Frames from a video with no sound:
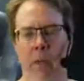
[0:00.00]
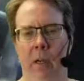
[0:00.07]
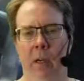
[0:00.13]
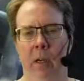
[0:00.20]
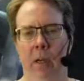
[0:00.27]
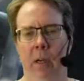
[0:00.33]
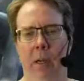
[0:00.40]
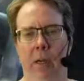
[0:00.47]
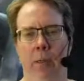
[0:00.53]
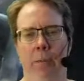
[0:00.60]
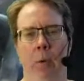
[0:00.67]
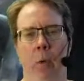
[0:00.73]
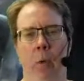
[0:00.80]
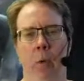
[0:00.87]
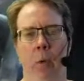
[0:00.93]

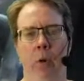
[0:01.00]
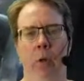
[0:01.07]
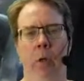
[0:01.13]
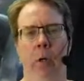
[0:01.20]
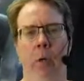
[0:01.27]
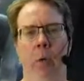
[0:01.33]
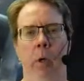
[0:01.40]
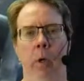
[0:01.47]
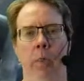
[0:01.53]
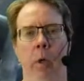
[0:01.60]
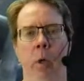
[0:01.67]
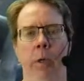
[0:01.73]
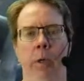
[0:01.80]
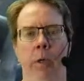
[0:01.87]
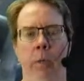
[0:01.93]
um, or you want to
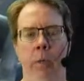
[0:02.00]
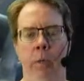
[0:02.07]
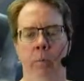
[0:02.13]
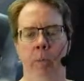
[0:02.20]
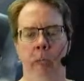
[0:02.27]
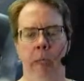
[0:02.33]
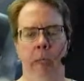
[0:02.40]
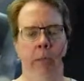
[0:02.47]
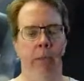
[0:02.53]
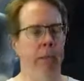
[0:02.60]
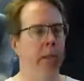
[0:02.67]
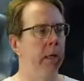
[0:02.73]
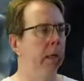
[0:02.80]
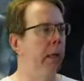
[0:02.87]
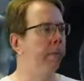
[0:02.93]
point to a
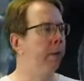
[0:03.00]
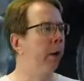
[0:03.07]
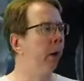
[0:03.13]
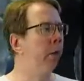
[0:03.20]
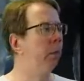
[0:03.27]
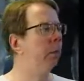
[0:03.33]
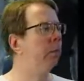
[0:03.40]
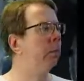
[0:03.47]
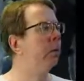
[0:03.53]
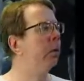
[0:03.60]
place, uh, let me know.